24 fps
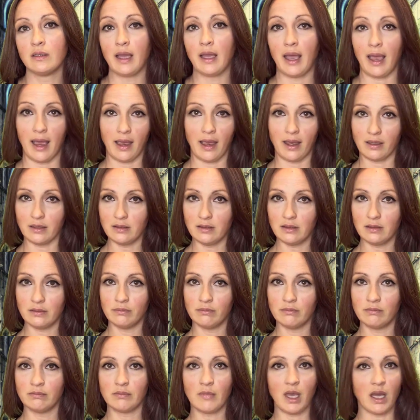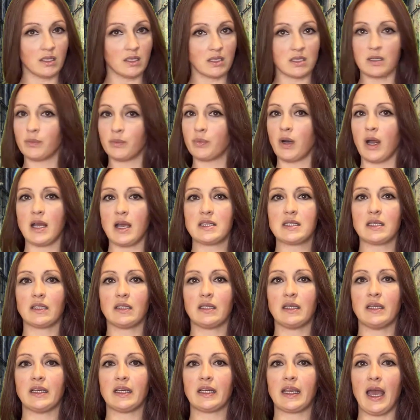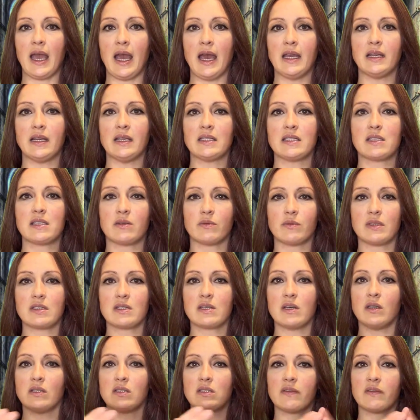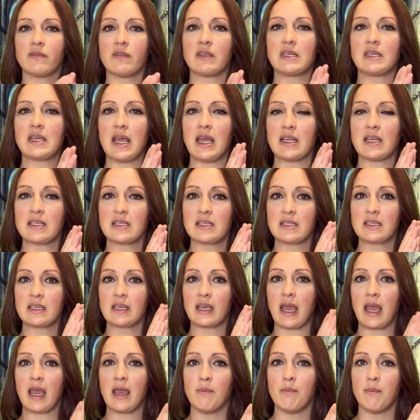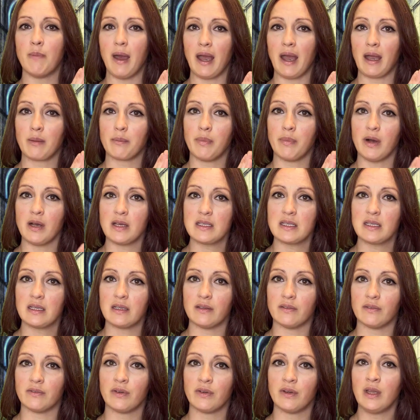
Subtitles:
And, unsurprisingly to Candace, the results of the tests came back positive.